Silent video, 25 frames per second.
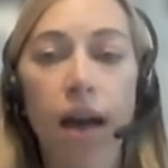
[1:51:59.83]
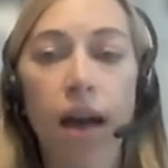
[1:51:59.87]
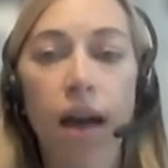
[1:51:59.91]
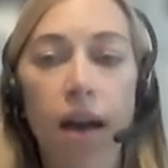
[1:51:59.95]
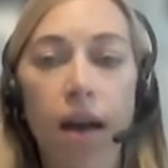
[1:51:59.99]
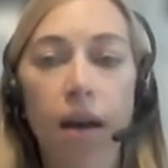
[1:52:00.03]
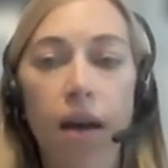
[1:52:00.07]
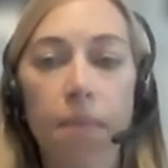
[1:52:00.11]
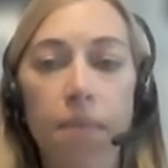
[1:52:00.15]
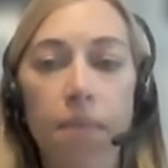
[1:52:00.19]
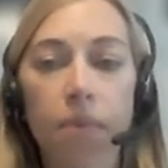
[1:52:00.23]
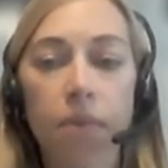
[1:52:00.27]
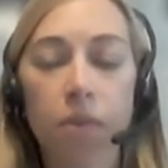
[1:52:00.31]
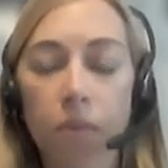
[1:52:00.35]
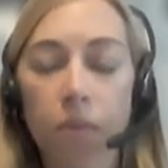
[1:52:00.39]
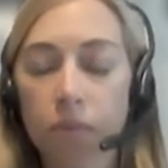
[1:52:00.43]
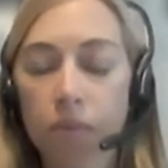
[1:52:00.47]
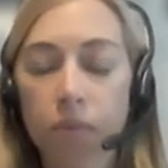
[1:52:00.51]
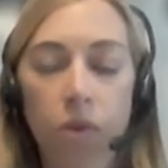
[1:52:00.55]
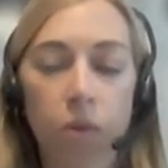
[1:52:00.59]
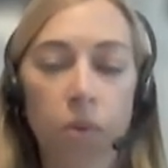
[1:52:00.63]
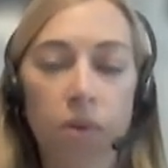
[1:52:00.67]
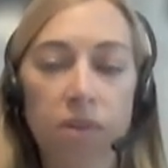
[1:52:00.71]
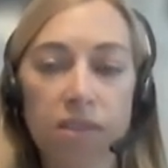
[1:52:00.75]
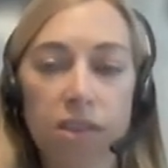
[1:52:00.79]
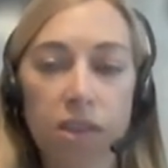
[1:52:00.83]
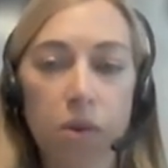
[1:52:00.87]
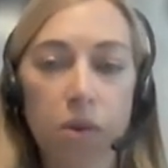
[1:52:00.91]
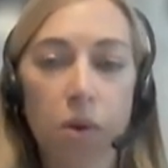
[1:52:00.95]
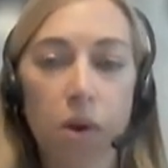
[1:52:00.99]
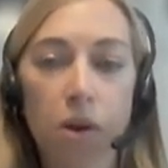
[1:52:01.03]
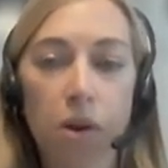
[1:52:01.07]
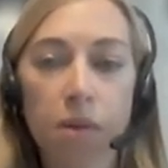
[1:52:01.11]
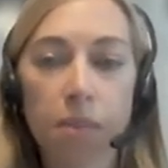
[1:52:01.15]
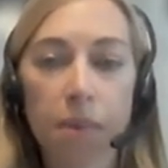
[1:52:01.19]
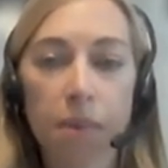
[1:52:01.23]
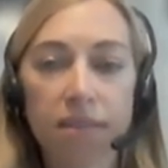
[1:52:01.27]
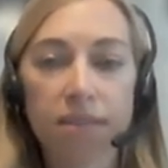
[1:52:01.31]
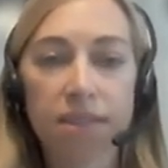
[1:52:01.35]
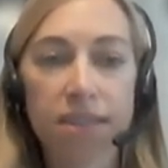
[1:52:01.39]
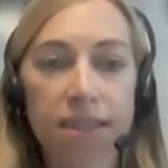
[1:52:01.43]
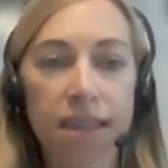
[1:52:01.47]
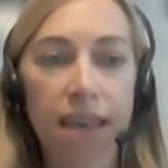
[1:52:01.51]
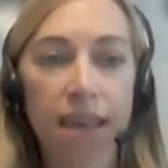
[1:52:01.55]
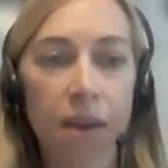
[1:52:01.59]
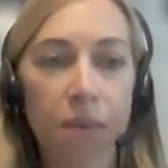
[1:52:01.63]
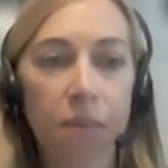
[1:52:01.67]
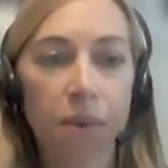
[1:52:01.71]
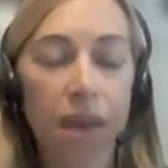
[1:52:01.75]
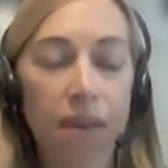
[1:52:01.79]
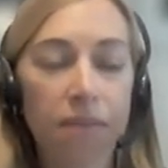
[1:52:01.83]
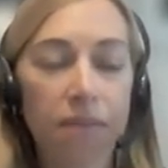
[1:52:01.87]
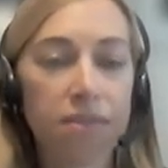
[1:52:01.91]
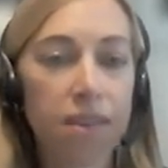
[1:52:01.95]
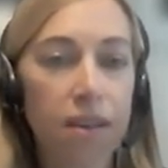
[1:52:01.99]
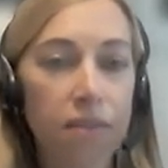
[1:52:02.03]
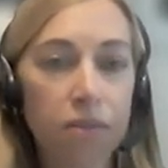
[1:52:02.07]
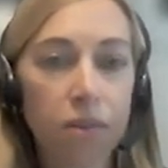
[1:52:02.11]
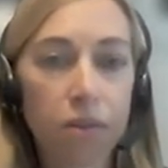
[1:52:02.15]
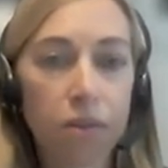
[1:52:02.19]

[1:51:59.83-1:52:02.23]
the ones that you heard about today, we have several